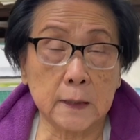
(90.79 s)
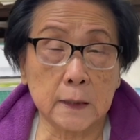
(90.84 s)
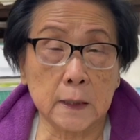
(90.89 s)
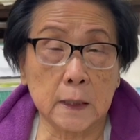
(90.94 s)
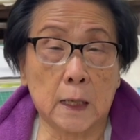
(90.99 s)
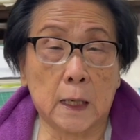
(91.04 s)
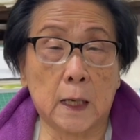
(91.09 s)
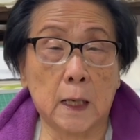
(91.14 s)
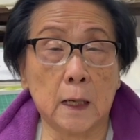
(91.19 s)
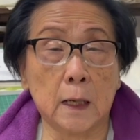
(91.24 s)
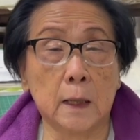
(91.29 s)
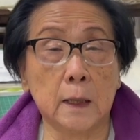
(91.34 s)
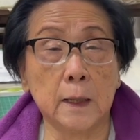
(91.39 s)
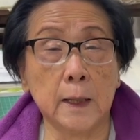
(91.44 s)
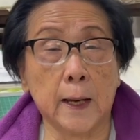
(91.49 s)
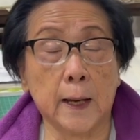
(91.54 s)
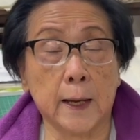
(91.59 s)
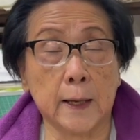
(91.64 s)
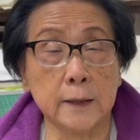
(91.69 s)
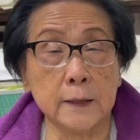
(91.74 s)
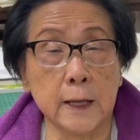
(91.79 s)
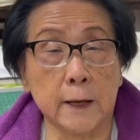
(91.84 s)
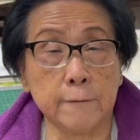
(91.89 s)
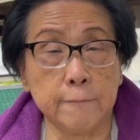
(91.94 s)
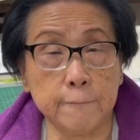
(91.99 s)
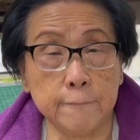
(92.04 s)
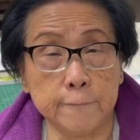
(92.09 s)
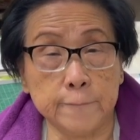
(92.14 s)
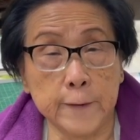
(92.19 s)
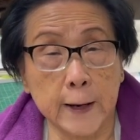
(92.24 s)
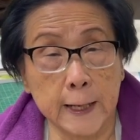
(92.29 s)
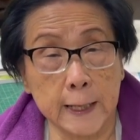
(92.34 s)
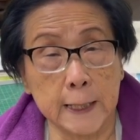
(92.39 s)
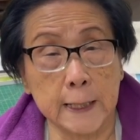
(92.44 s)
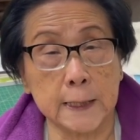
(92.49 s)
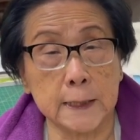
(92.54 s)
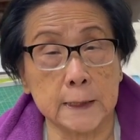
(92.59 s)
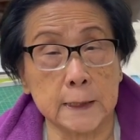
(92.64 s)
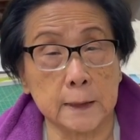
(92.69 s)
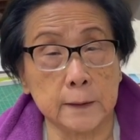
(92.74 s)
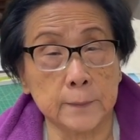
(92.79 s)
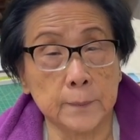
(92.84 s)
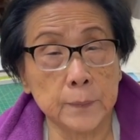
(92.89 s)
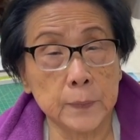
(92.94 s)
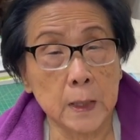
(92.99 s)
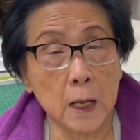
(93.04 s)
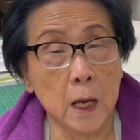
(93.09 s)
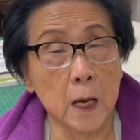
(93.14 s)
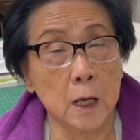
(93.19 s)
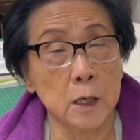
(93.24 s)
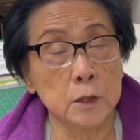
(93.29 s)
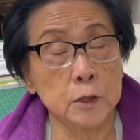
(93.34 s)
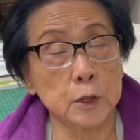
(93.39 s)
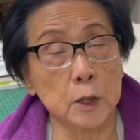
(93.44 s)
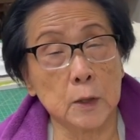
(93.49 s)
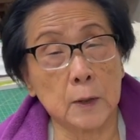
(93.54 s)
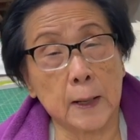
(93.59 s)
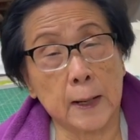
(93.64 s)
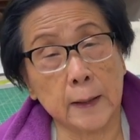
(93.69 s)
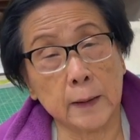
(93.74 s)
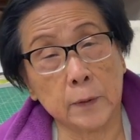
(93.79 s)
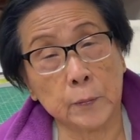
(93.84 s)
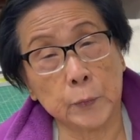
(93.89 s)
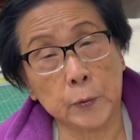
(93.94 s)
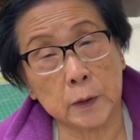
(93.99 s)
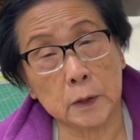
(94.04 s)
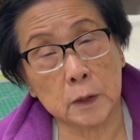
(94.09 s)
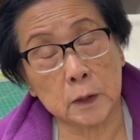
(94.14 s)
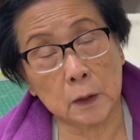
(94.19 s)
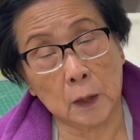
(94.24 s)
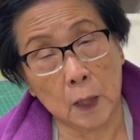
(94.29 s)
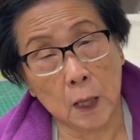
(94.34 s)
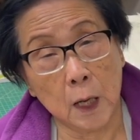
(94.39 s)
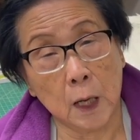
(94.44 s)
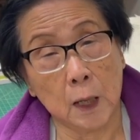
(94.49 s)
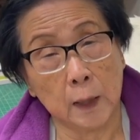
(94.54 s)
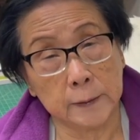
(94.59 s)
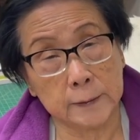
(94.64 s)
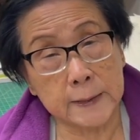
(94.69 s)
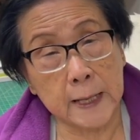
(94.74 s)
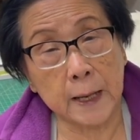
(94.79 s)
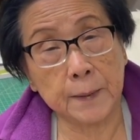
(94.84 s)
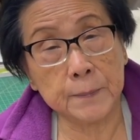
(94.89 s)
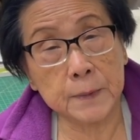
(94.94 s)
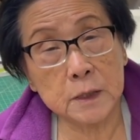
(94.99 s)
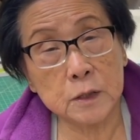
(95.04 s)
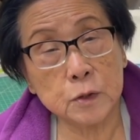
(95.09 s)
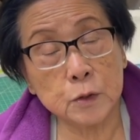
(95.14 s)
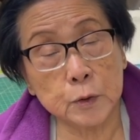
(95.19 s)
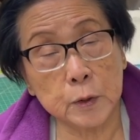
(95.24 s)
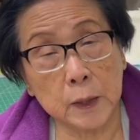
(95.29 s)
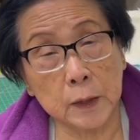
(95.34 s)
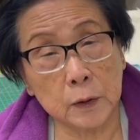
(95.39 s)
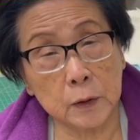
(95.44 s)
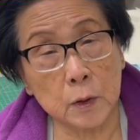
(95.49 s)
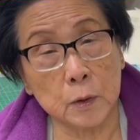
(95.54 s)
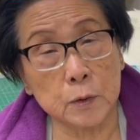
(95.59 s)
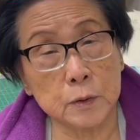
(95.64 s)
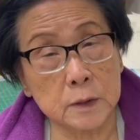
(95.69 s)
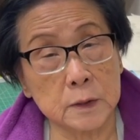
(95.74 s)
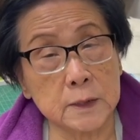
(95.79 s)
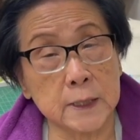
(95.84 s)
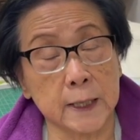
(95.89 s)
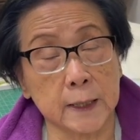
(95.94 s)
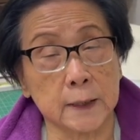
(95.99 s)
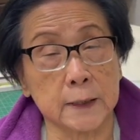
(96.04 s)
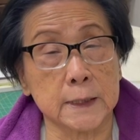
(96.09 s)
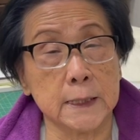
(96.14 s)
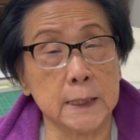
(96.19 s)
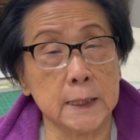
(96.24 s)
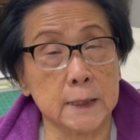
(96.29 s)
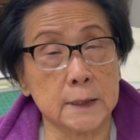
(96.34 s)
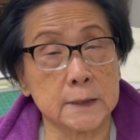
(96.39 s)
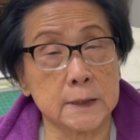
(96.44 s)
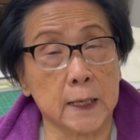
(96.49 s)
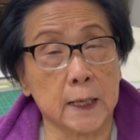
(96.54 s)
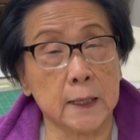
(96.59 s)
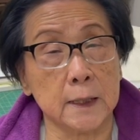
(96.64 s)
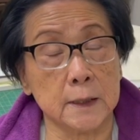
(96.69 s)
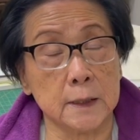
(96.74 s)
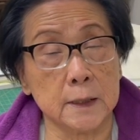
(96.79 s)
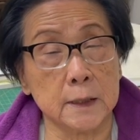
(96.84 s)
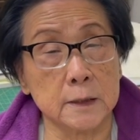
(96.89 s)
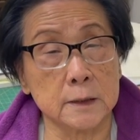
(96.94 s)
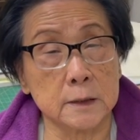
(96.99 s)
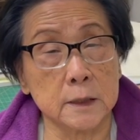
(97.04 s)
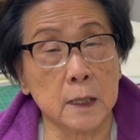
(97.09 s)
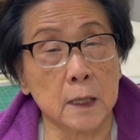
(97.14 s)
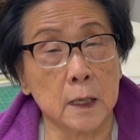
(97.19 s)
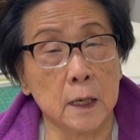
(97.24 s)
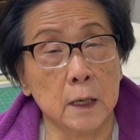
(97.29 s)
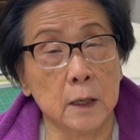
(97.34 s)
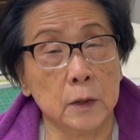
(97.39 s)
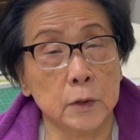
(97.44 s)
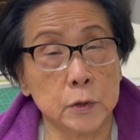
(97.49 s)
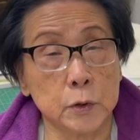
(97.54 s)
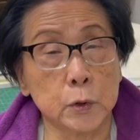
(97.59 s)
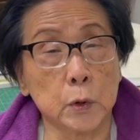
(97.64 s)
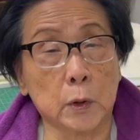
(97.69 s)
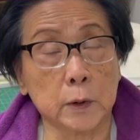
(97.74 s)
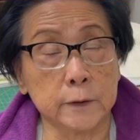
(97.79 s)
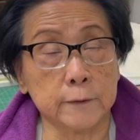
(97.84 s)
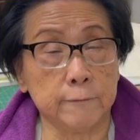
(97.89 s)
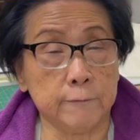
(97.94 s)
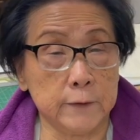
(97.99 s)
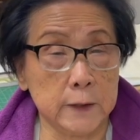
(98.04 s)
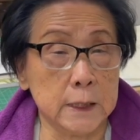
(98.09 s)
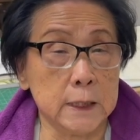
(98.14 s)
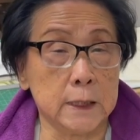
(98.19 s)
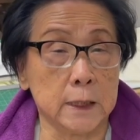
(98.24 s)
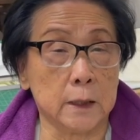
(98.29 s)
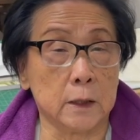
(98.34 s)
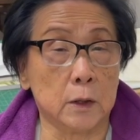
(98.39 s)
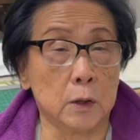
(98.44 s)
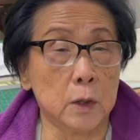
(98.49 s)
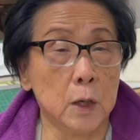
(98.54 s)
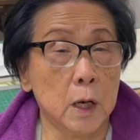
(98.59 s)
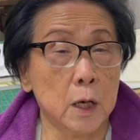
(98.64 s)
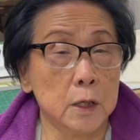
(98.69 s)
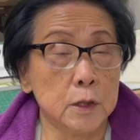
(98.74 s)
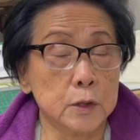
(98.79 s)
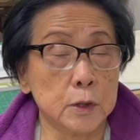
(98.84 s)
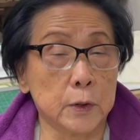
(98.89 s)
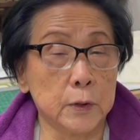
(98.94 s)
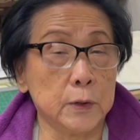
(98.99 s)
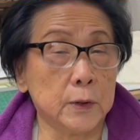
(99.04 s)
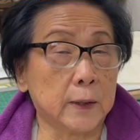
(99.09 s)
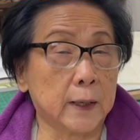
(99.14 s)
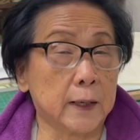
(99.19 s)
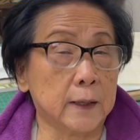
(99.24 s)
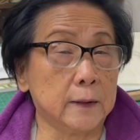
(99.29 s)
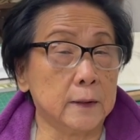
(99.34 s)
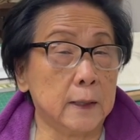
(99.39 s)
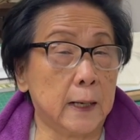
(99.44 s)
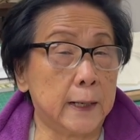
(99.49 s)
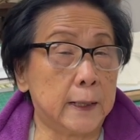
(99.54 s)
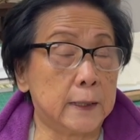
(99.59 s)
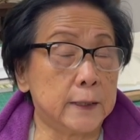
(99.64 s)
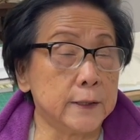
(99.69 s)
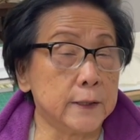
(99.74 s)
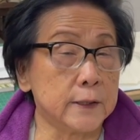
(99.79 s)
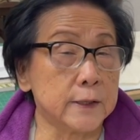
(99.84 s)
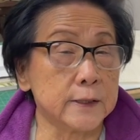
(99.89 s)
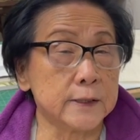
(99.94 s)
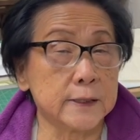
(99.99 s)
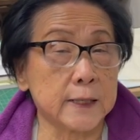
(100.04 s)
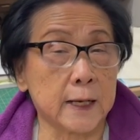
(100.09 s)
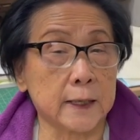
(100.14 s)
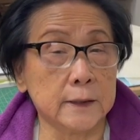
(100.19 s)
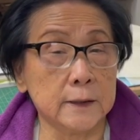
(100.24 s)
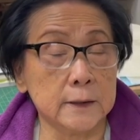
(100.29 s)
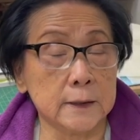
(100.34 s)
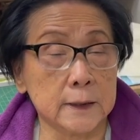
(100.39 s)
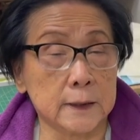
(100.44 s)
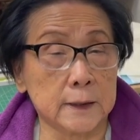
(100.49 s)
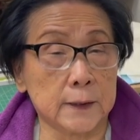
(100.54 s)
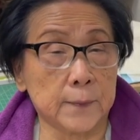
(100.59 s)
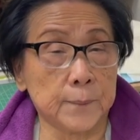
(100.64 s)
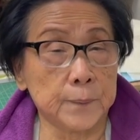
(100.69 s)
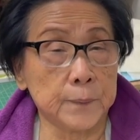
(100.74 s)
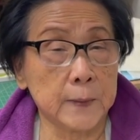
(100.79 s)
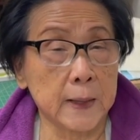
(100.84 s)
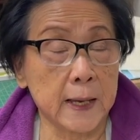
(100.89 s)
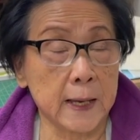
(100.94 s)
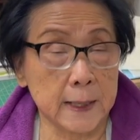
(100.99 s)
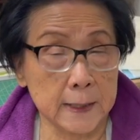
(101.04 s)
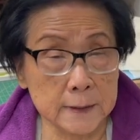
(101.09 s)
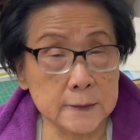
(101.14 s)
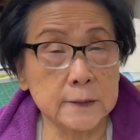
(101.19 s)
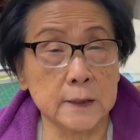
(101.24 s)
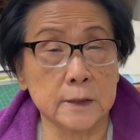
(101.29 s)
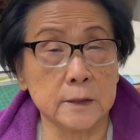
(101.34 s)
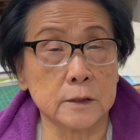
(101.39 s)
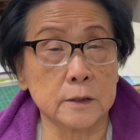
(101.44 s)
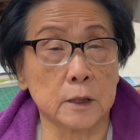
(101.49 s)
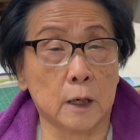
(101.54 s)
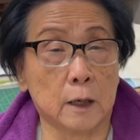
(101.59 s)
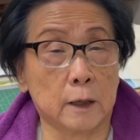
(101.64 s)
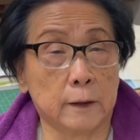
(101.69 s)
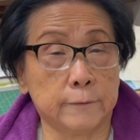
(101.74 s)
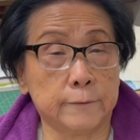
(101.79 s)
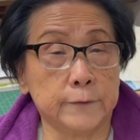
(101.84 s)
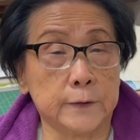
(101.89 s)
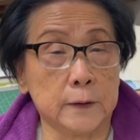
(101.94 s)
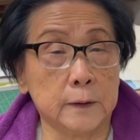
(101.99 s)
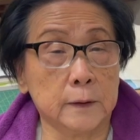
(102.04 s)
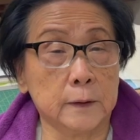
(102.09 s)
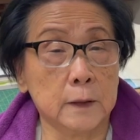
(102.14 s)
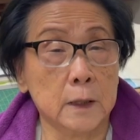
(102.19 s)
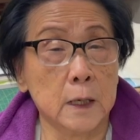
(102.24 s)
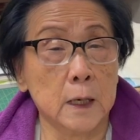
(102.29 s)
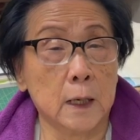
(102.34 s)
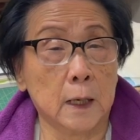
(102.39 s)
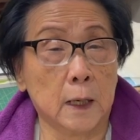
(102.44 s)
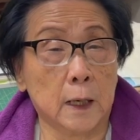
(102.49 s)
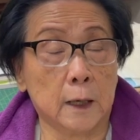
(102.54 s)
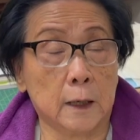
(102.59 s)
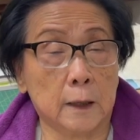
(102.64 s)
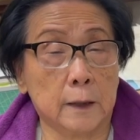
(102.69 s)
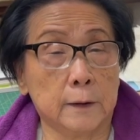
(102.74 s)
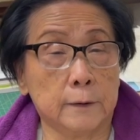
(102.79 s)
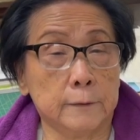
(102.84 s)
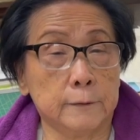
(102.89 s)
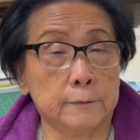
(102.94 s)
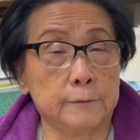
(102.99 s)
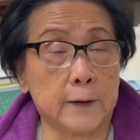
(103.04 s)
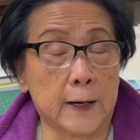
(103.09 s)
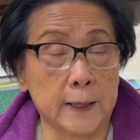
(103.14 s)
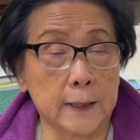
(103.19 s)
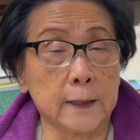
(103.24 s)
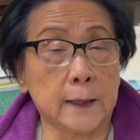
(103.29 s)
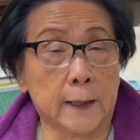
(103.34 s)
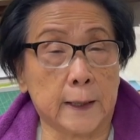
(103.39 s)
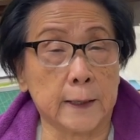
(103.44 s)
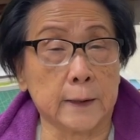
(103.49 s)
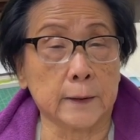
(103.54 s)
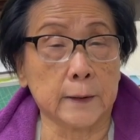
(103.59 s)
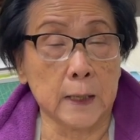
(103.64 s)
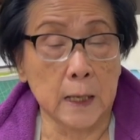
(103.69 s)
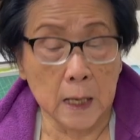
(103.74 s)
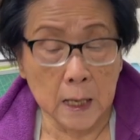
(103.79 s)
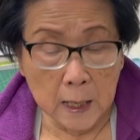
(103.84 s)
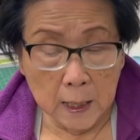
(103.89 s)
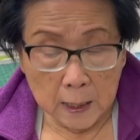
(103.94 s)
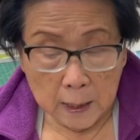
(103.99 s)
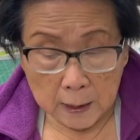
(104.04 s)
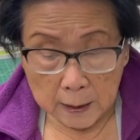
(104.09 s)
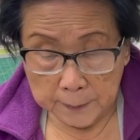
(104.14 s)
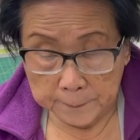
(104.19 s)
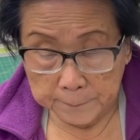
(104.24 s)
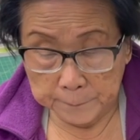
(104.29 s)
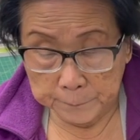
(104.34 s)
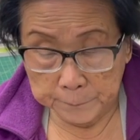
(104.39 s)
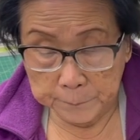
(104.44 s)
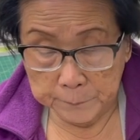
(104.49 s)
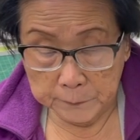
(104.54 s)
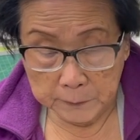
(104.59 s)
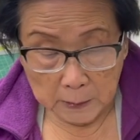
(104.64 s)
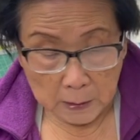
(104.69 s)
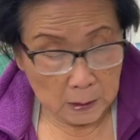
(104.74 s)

color and then fade so I will demonstrate those techniques in this short video so you can understand the essence of uh, fine line. Um,